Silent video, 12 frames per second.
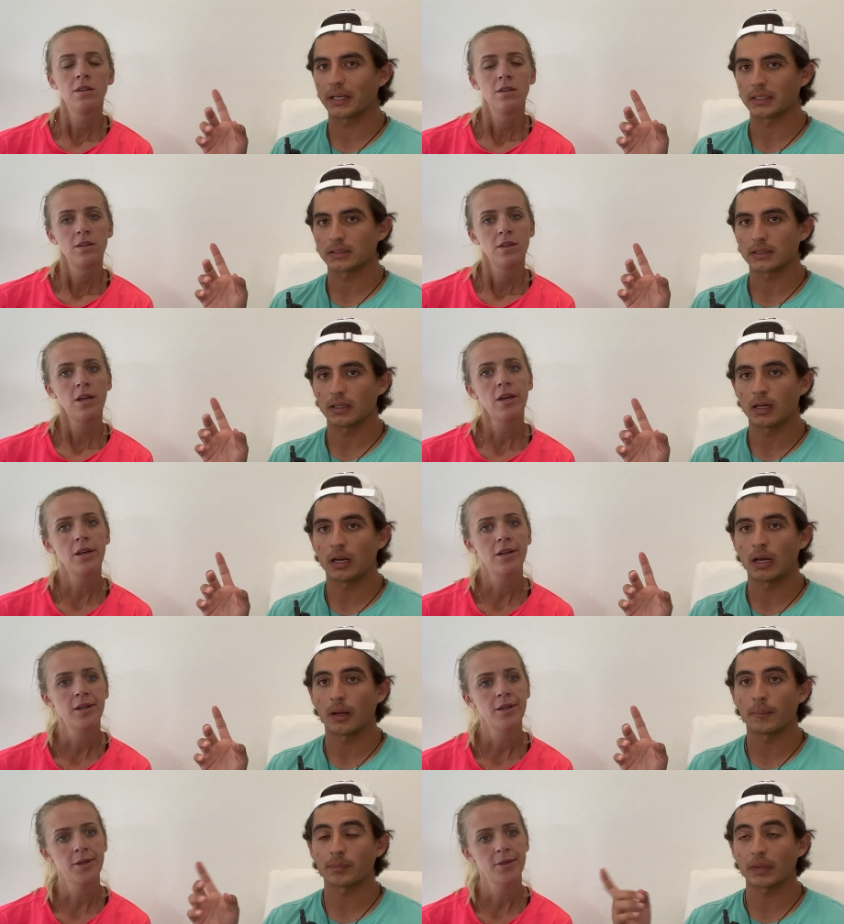Speaker 1: biased.
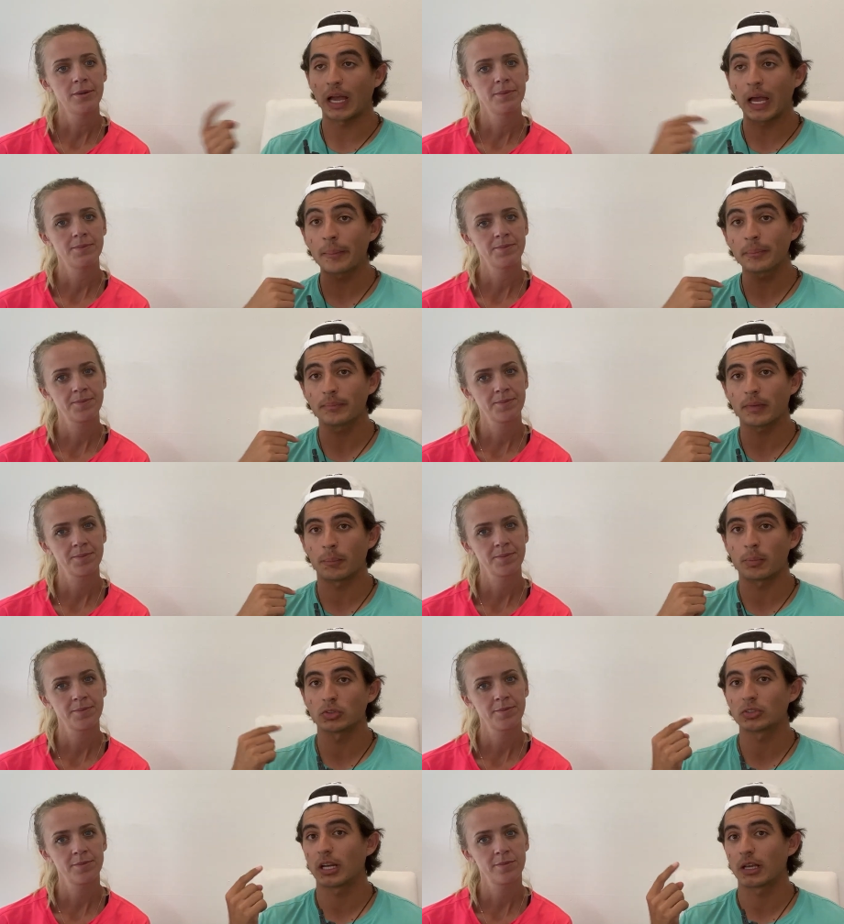Um, I'm a person